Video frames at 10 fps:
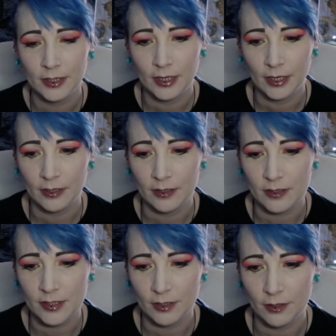
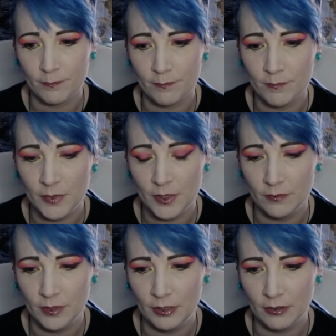and um,
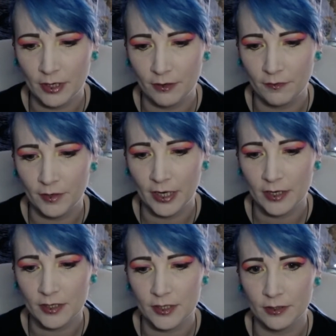you you kind of
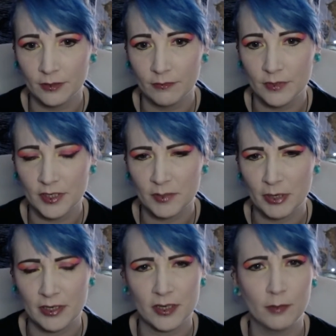forget to to
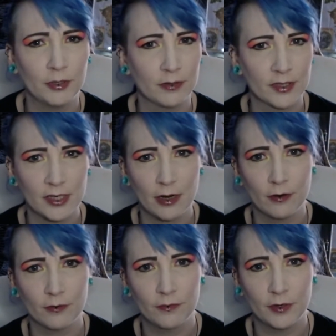spend time on
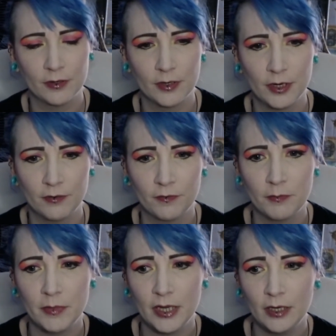yourself. And and for
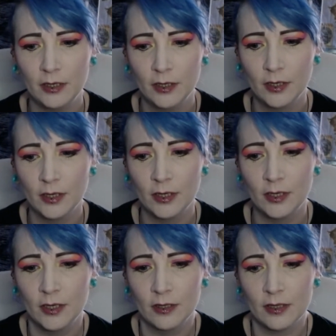me,
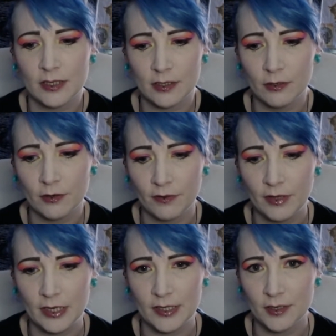there's a lot of
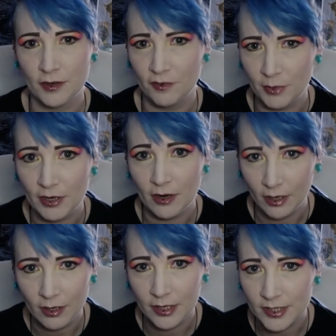things that have been
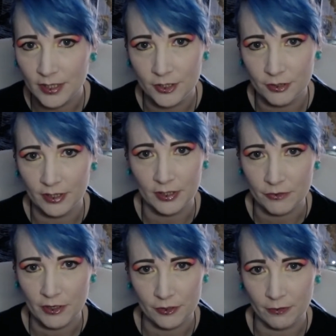highlighted during this
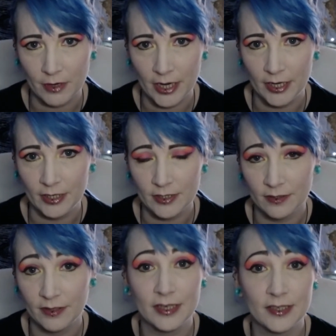retrograde,
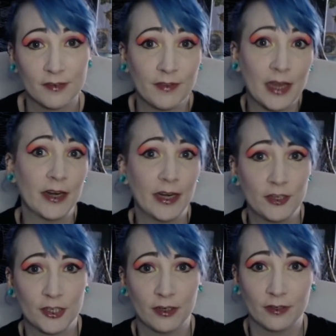things of that
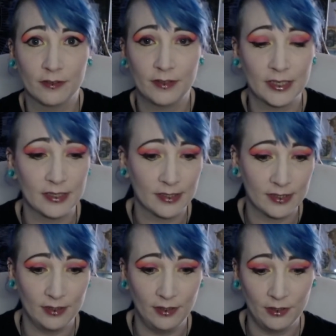nature, things
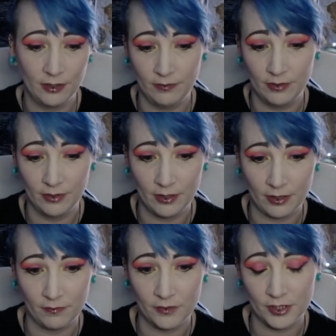that, you know, that
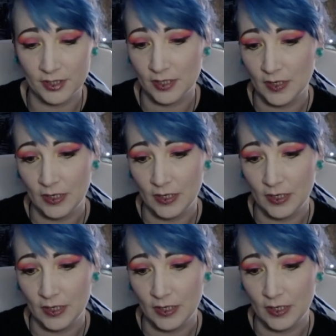I've just